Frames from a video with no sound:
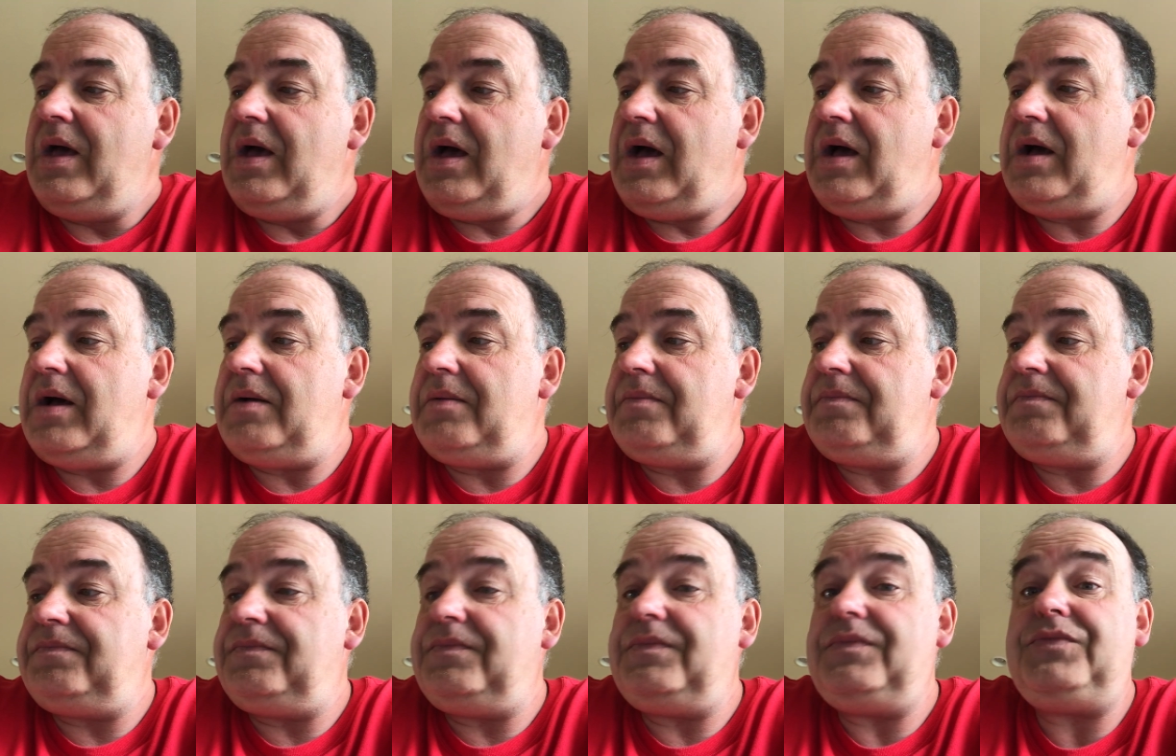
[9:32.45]

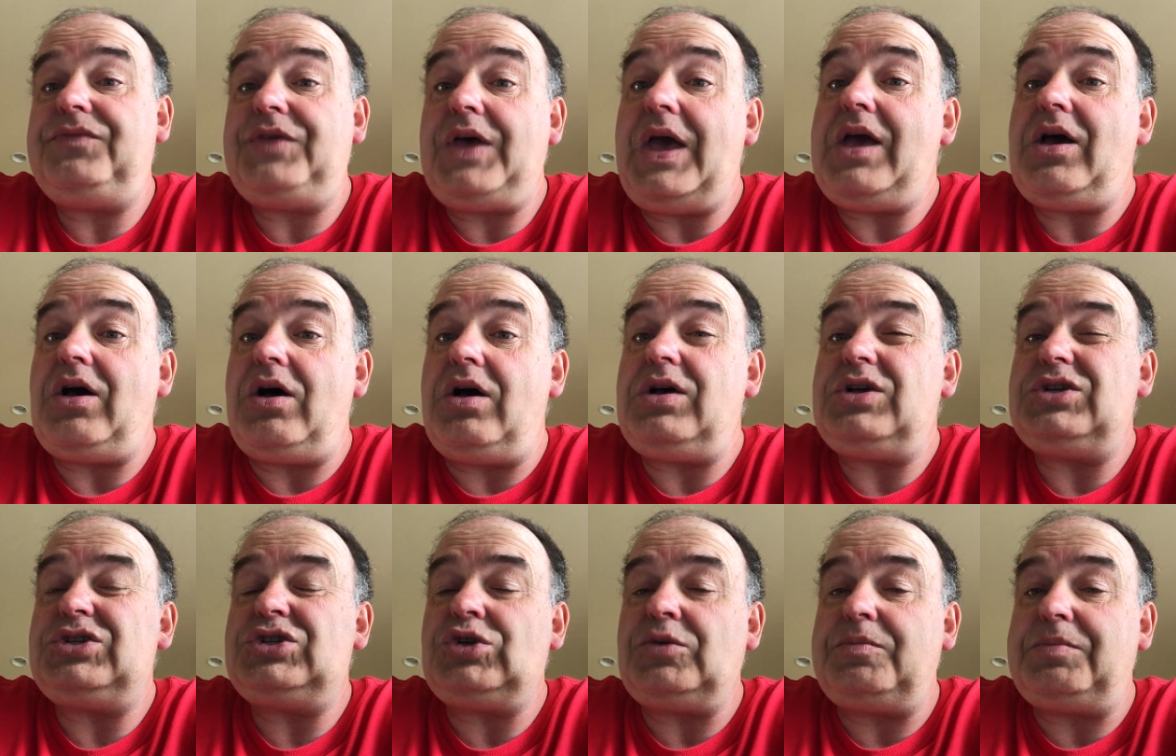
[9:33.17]
Um, they
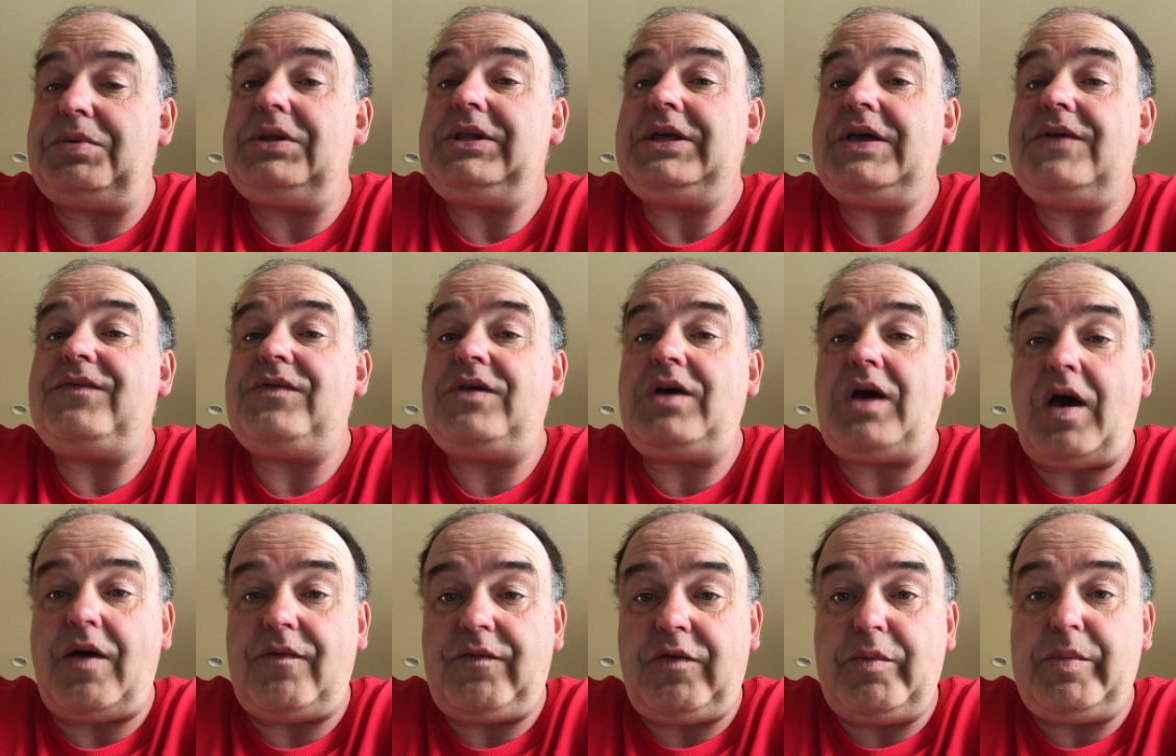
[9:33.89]
also believe
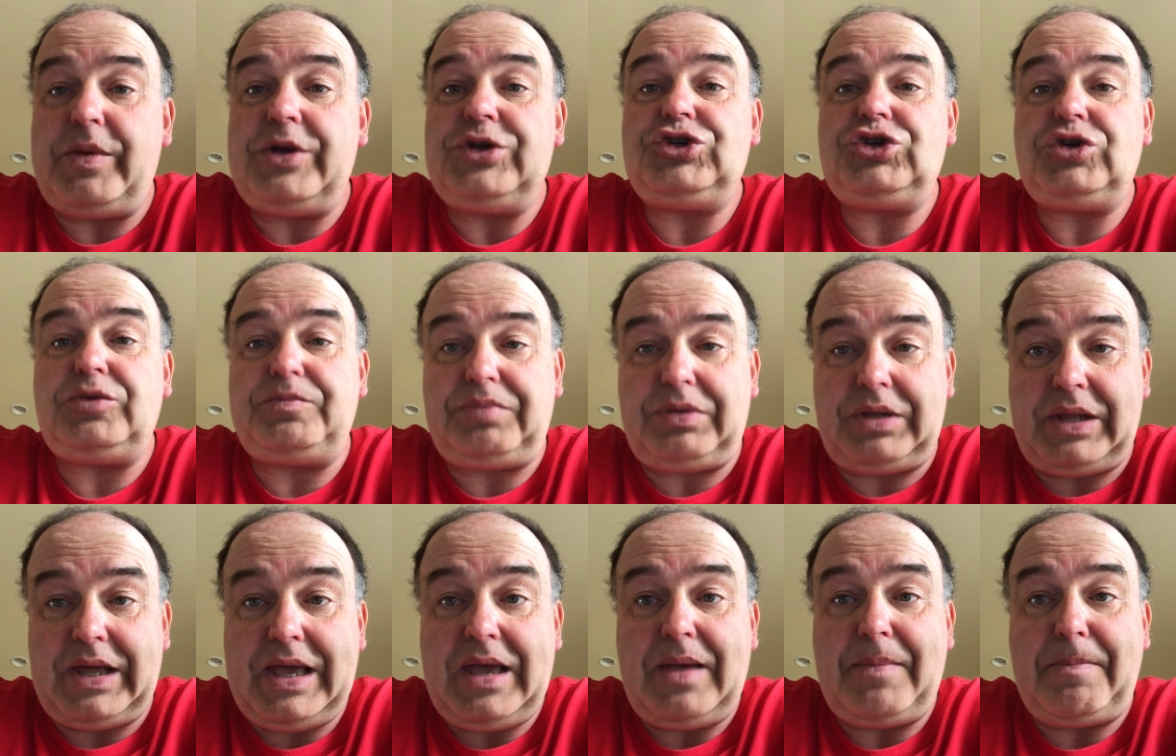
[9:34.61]
government should
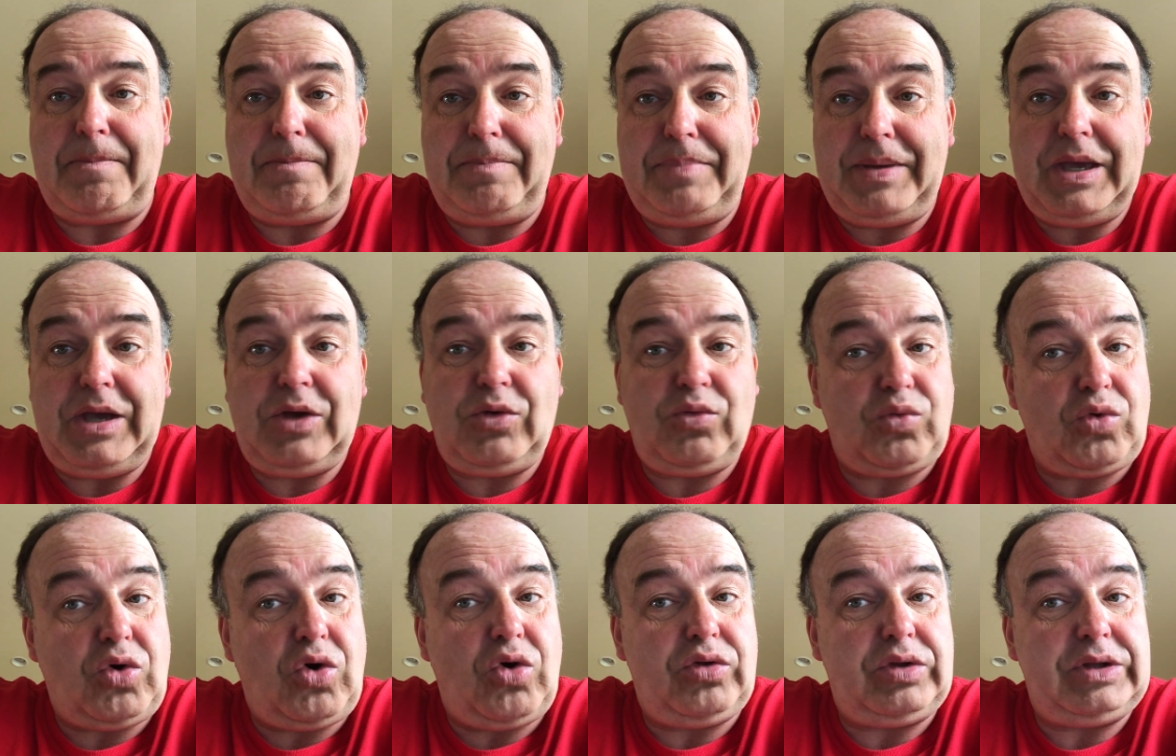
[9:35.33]
play a big
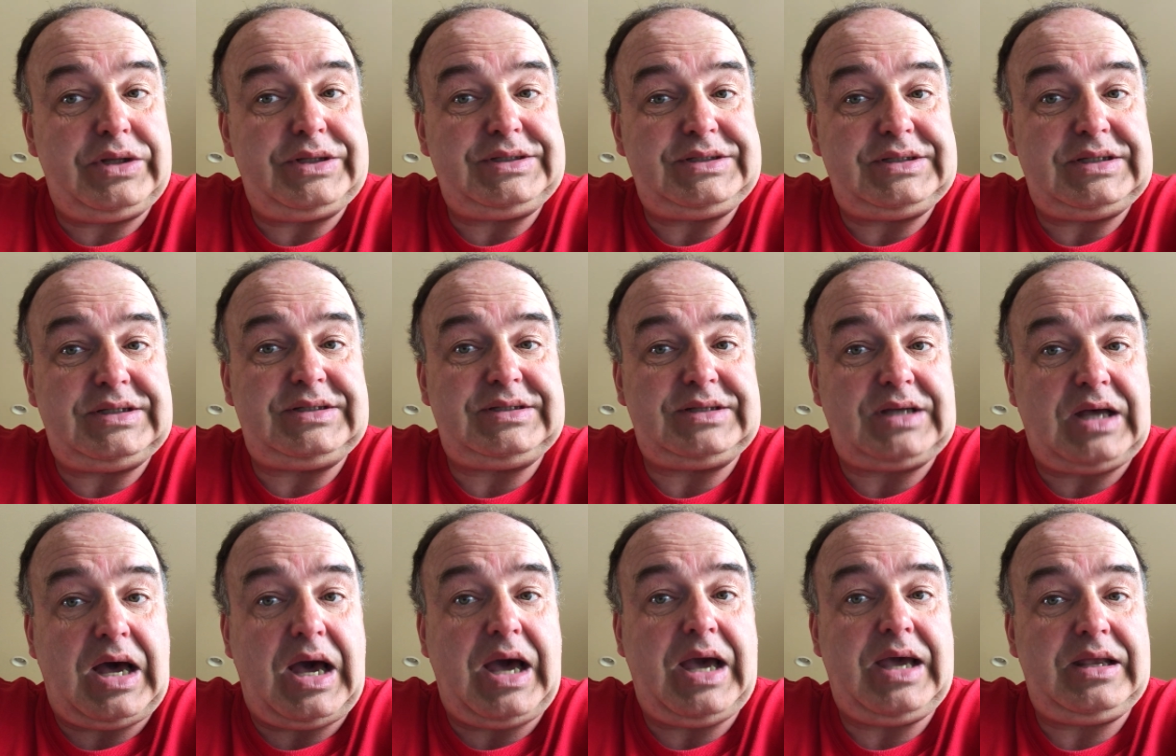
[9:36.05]
role in
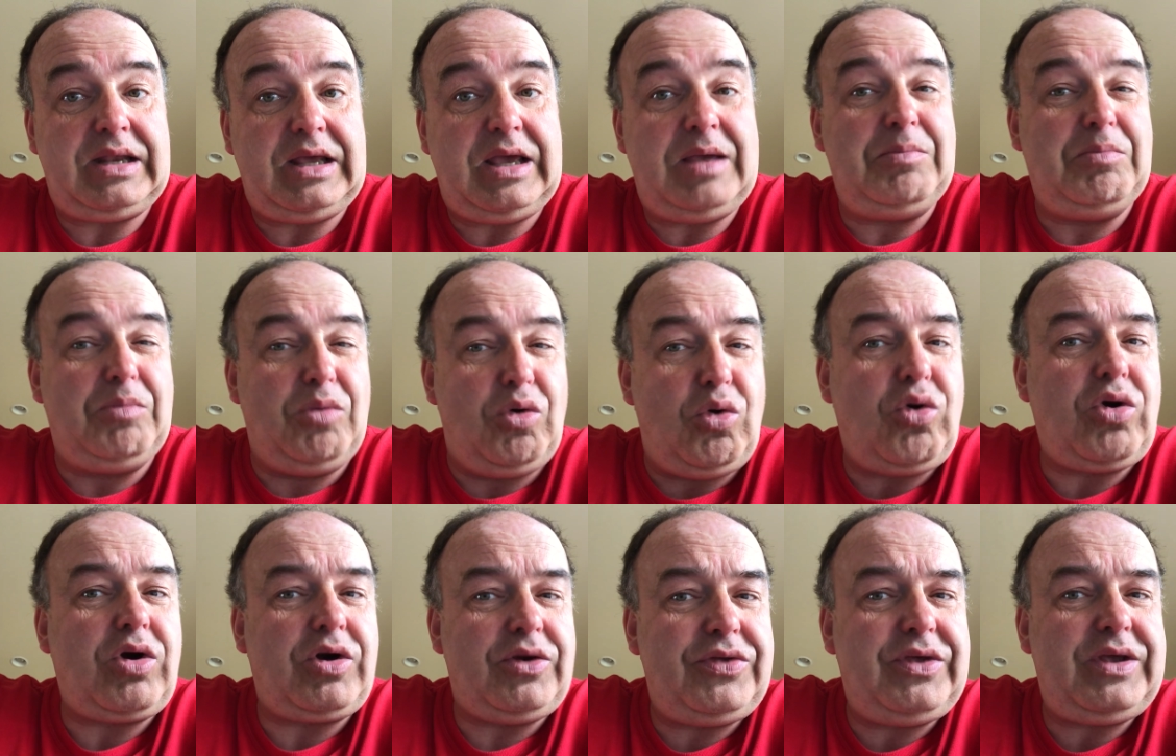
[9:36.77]
society,
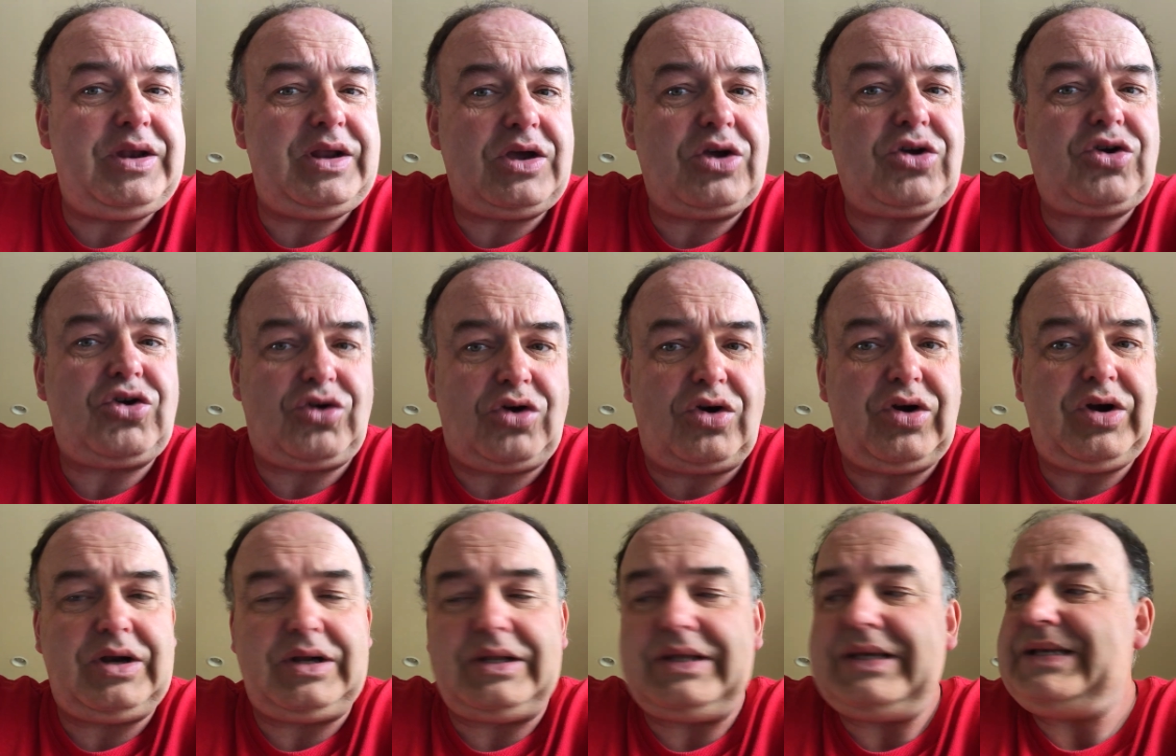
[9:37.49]
more than it
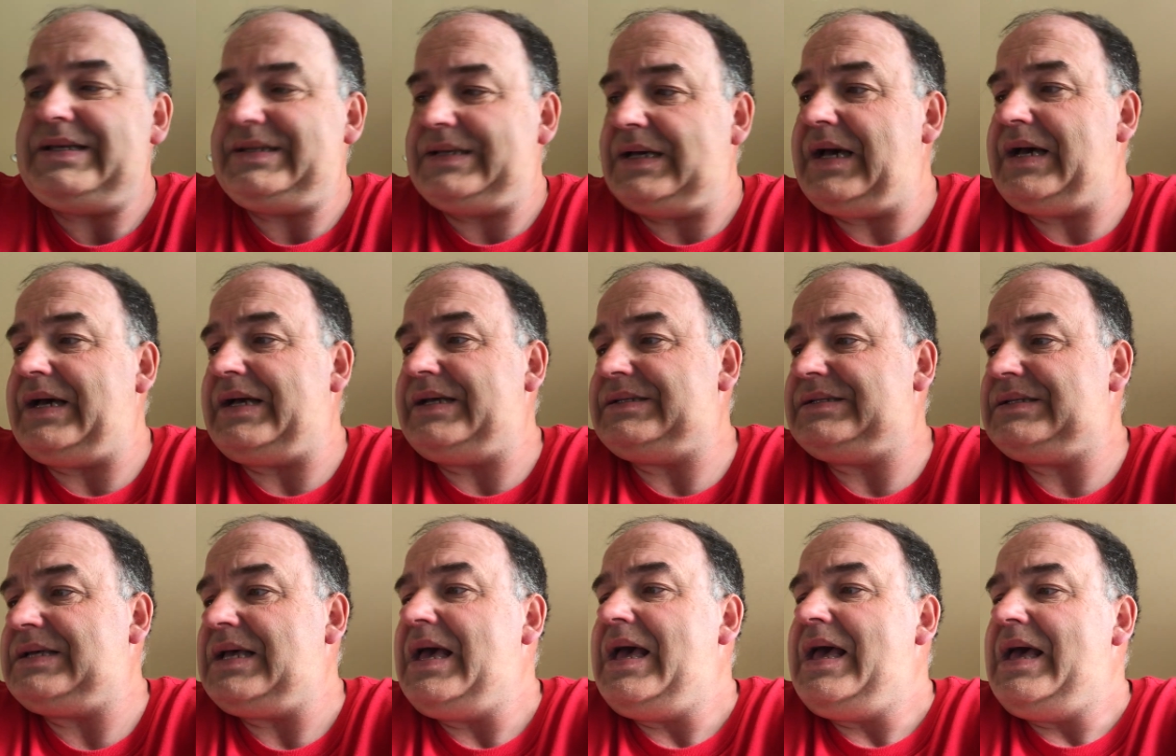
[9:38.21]
currently does,